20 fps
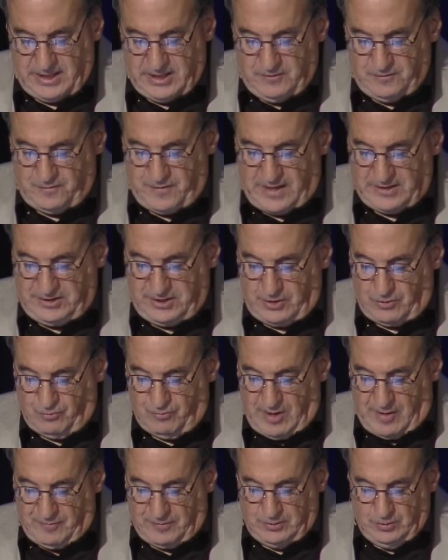He invented a
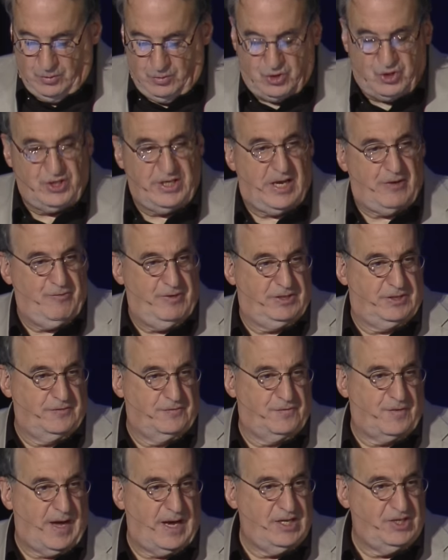revolutionary
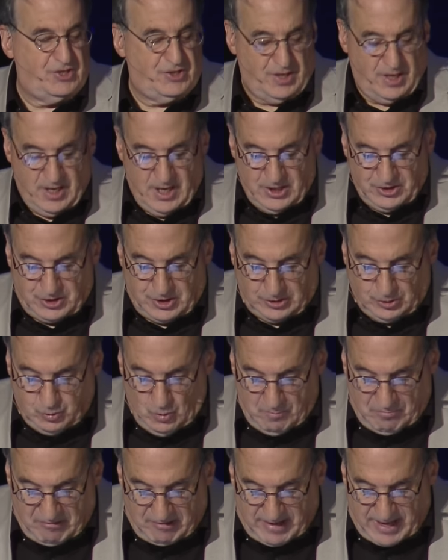device to
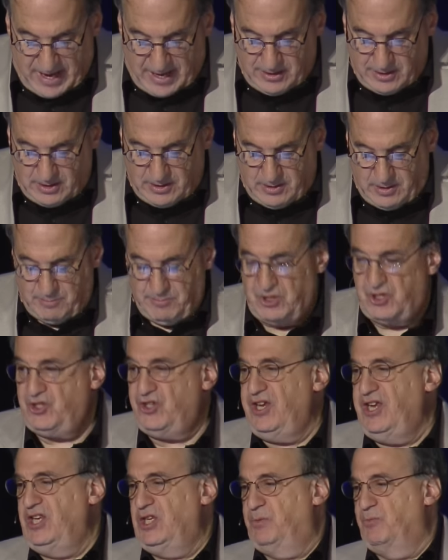lubricate a
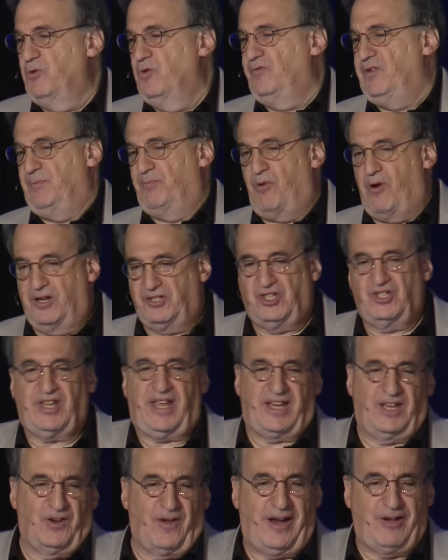machine's moving parts. He's
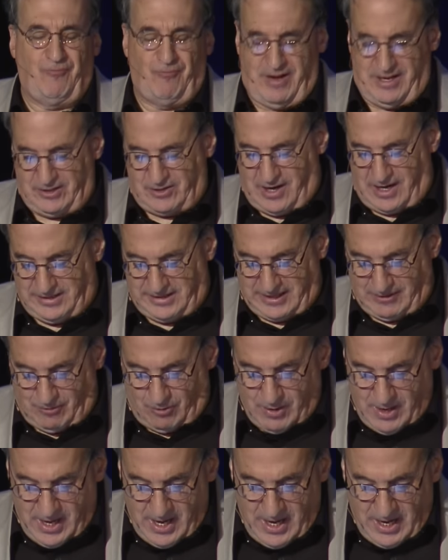like an Ayn Rand kind of hero.